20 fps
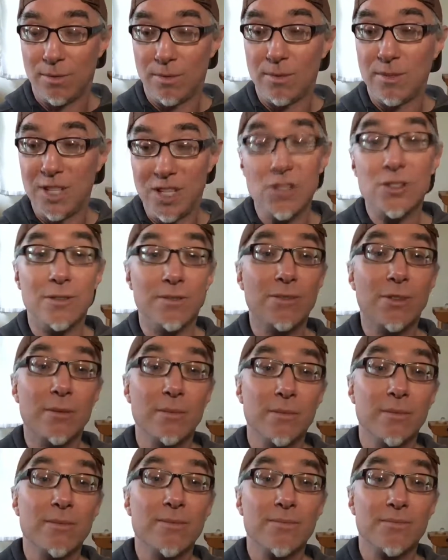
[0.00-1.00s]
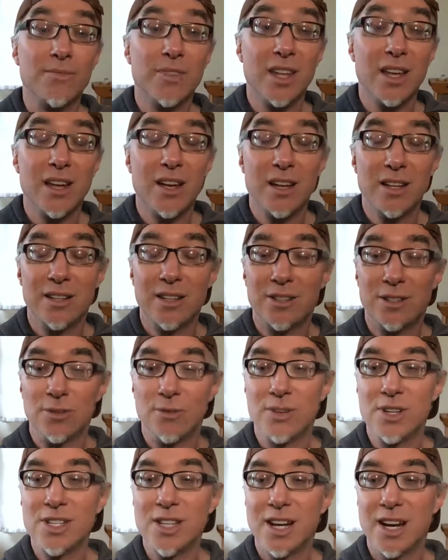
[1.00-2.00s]
each of them that the
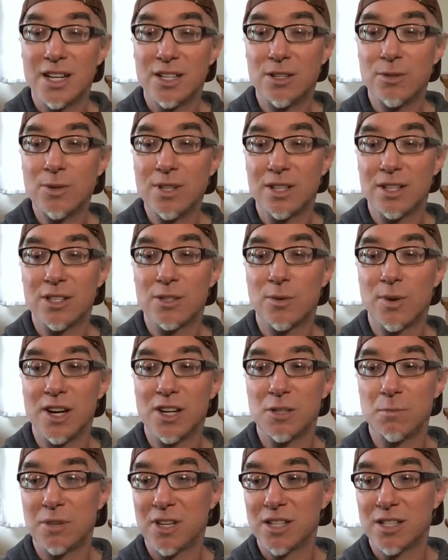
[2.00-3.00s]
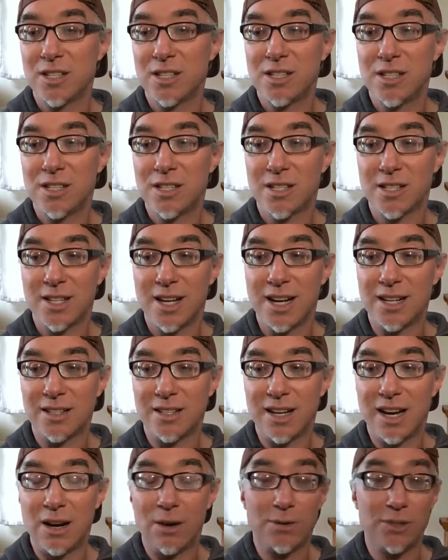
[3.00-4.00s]
reason I do it this way is because this is exactly
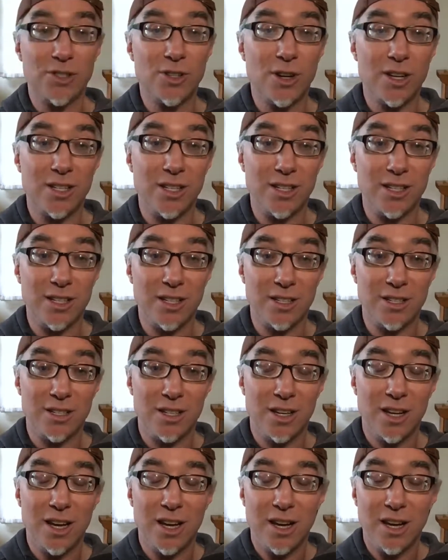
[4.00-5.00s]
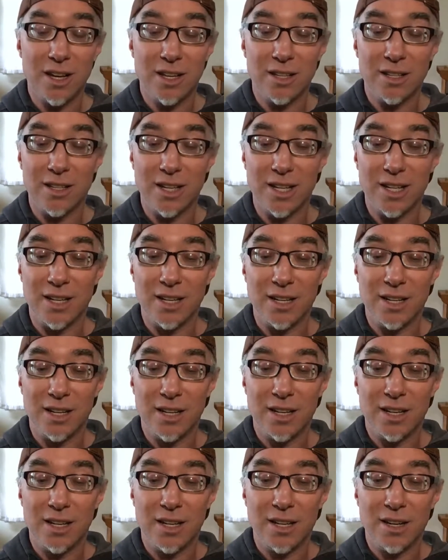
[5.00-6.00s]
how I was taught to teach, that
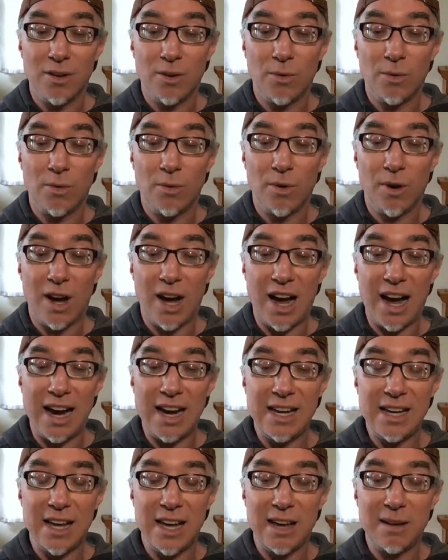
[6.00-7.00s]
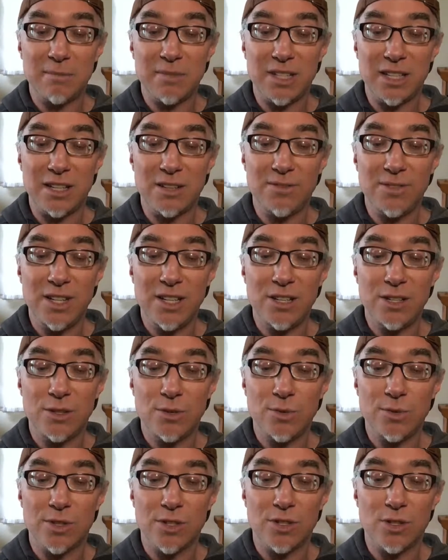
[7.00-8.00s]
I am giving
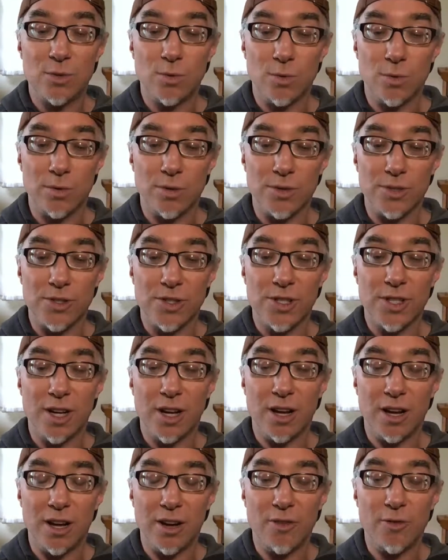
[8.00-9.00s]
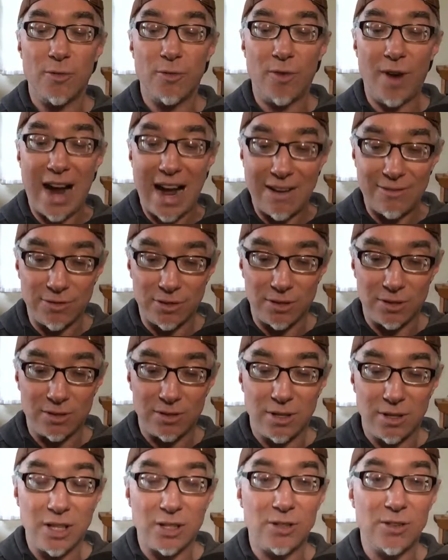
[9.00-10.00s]
you the tools to unravel
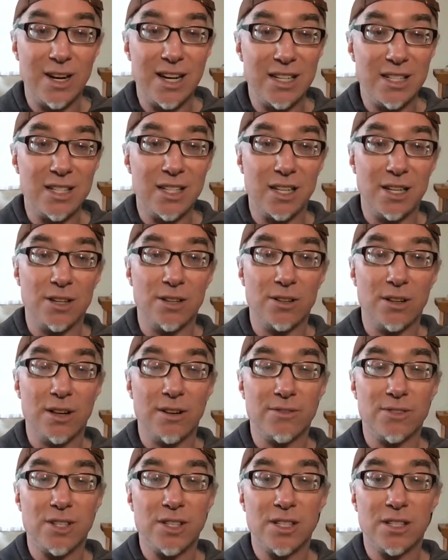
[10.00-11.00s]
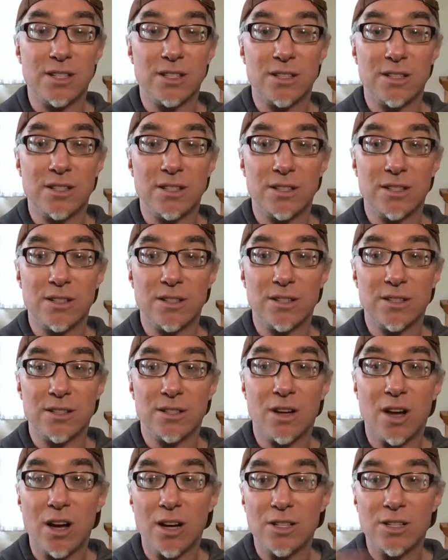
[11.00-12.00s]
a great deal of
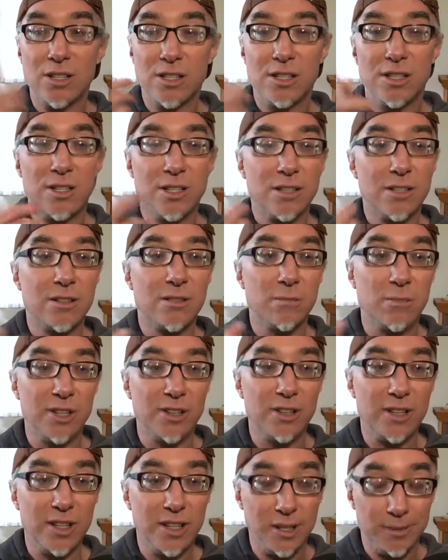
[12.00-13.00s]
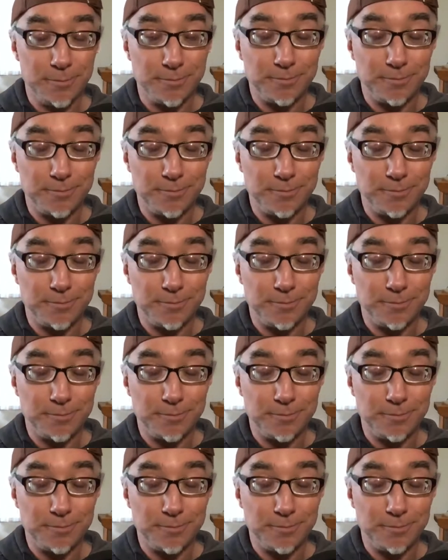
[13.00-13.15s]
consciousness stability.